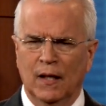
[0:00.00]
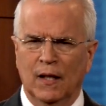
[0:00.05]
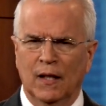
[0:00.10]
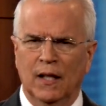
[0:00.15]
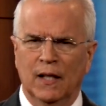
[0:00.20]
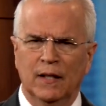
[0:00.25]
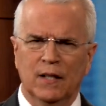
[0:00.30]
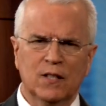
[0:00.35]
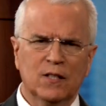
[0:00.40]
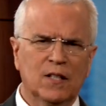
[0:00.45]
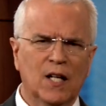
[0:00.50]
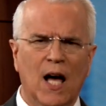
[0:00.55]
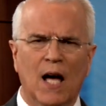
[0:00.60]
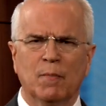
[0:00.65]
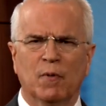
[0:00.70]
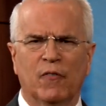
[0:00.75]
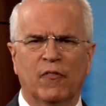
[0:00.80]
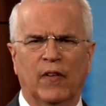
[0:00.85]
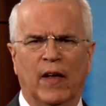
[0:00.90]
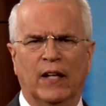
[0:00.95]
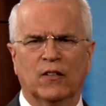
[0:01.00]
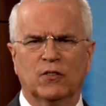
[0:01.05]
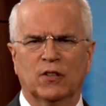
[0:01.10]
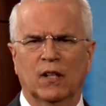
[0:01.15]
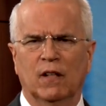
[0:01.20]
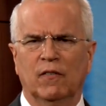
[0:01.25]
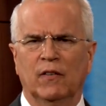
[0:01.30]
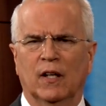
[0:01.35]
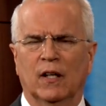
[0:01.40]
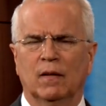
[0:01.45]
In this time of
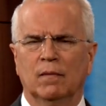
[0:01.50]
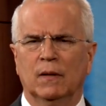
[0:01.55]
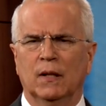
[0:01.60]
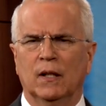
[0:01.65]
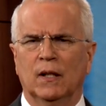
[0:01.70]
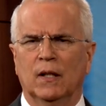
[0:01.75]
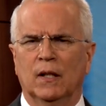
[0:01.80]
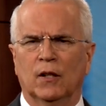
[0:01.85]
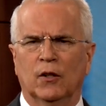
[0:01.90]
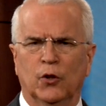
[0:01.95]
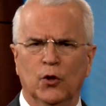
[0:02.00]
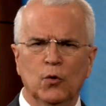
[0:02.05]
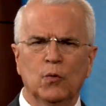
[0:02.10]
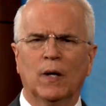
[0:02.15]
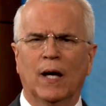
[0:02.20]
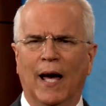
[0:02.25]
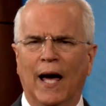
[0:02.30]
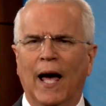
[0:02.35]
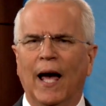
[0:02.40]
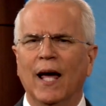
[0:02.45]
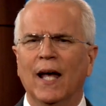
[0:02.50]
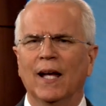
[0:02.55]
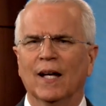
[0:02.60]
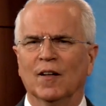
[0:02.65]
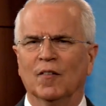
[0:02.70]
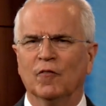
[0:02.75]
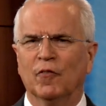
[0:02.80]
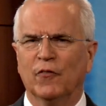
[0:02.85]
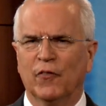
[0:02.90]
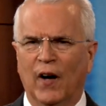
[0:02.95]
Thanksgiving, you
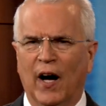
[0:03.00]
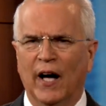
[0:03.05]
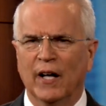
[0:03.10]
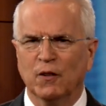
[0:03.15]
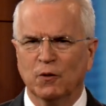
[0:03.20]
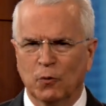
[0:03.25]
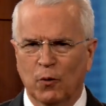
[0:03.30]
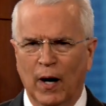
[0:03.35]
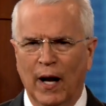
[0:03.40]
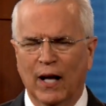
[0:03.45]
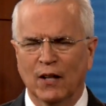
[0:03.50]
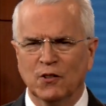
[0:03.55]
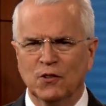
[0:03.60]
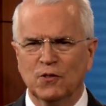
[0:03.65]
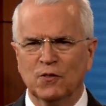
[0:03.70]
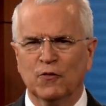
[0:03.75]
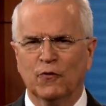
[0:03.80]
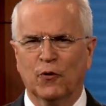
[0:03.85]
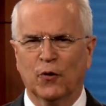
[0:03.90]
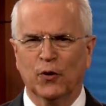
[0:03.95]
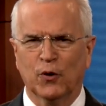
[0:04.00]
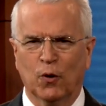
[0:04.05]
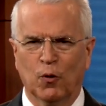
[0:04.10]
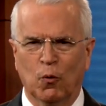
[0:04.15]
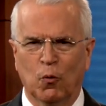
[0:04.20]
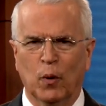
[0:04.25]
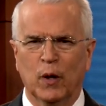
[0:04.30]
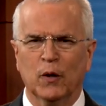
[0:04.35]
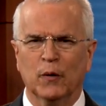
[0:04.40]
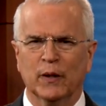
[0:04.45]
can find rest for your
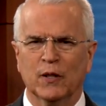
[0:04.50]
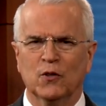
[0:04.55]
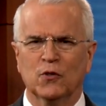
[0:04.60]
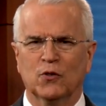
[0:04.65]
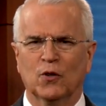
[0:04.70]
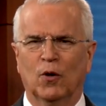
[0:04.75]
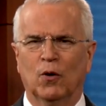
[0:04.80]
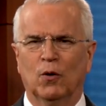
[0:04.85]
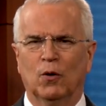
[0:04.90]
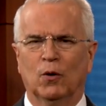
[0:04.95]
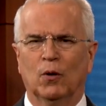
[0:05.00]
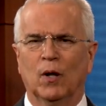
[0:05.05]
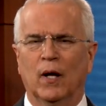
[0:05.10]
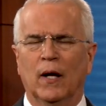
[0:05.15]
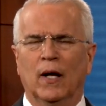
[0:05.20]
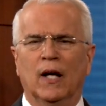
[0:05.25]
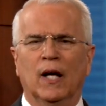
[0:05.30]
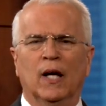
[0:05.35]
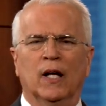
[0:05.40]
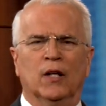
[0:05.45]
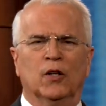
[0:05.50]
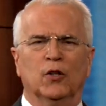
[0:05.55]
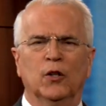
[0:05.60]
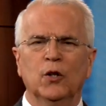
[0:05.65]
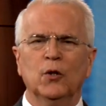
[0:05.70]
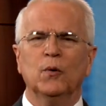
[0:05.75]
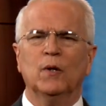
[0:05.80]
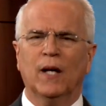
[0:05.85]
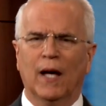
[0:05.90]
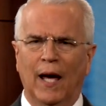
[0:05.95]
weary soul.
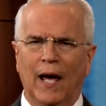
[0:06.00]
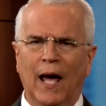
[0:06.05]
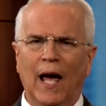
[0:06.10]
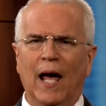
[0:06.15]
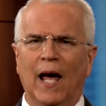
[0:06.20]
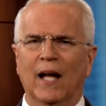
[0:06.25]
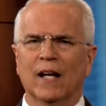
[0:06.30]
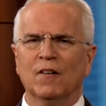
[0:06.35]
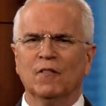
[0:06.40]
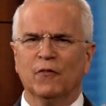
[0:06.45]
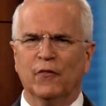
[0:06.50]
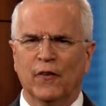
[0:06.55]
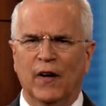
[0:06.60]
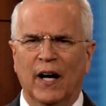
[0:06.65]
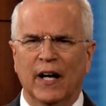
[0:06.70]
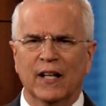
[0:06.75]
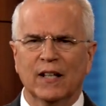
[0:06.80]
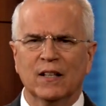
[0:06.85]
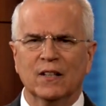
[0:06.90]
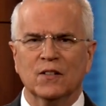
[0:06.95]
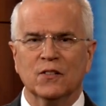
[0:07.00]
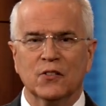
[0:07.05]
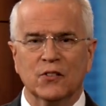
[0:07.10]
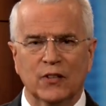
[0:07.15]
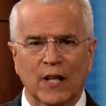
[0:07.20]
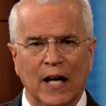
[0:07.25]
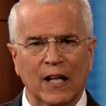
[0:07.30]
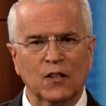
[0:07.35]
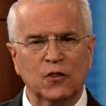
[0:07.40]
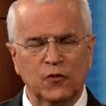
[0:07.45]
You can find
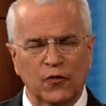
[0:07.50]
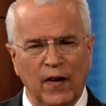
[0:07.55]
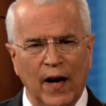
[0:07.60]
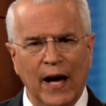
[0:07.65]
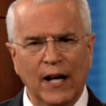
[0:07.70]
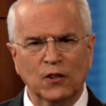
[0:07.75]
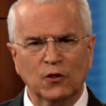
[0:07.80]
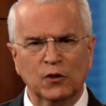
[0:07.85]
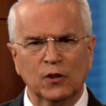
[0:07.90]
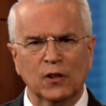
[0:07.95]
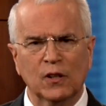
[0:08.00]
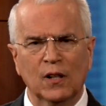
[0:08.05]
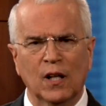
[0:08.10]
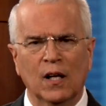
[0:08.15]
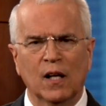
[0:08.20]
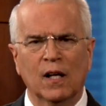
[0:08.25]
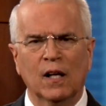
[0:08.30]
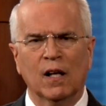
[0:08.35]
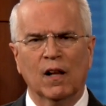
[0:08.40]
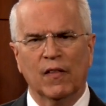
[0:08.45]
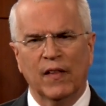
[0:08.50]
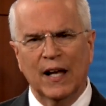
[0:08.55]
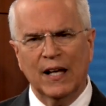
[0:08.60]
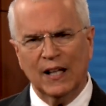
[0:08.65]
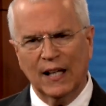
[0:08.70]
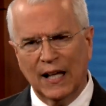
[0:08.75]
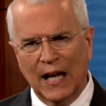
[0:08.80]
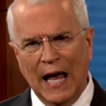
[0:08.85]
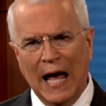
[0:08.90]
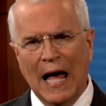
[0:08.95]
satisfaction that
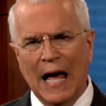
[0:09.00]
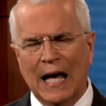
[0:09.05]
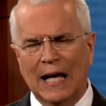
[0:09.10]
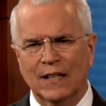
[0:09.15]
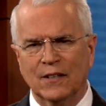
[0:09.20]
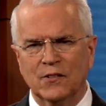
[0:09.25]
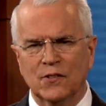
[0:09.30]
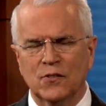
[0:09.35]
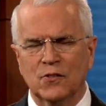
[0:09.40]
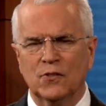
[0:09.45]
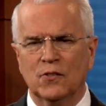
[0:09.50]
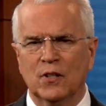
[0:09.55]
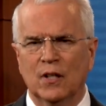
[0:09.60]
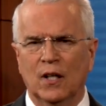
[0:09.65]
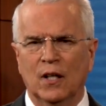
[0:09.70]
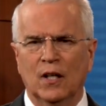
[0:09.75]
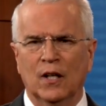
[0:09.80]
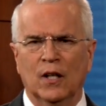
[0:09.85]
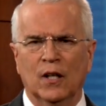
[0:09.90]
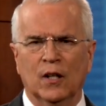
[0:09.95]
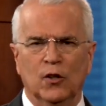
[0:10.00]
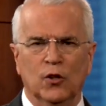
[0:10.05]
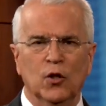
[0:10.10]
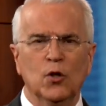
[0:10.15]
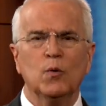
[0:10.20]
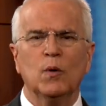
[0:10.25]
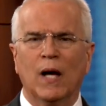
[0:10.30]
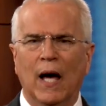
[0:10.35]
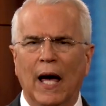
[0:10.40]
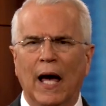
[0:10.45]
lasts. You
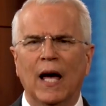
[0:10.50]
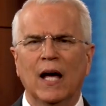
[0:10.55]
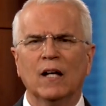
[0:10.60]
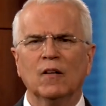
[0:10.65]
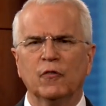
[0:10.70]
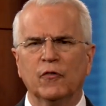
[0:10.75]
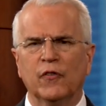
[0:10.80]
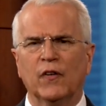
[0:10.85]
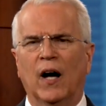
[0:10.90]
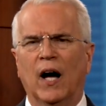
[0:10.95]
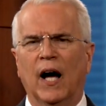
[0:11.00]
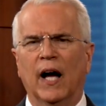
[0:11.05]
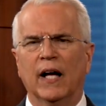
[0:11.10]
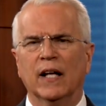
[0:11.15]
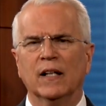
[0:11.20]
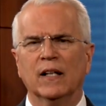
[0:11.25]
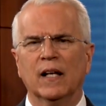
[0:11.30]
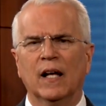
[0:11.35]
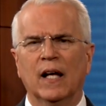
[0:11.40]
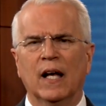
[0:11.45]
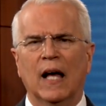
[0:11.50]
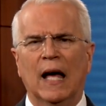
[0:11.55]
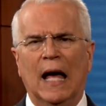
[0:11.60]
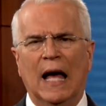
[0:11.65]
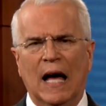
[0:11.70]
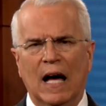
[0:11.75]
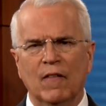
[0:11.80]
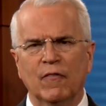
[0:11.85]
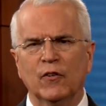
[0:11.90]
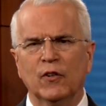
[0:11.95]
can find
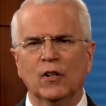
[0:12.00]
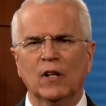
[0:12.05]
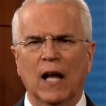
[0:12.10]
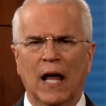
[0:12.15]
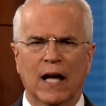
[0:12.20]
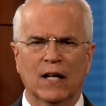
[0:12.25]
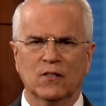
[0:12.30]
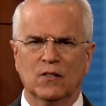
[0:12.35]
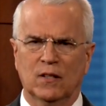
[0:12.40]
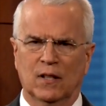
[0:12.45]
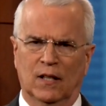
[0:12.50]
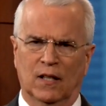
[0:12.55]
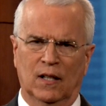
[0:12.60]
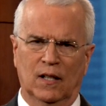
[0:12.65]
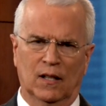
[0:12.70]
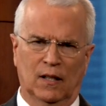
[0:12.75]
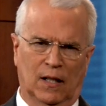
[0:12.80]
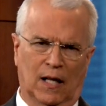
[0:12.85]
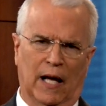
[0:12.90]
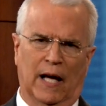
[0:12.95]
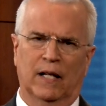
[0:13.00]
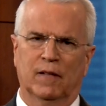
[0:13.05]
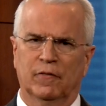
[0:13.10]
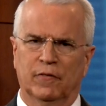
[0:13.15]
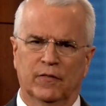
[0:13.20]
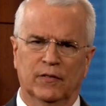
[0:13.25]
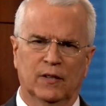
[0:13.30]
everlasting life.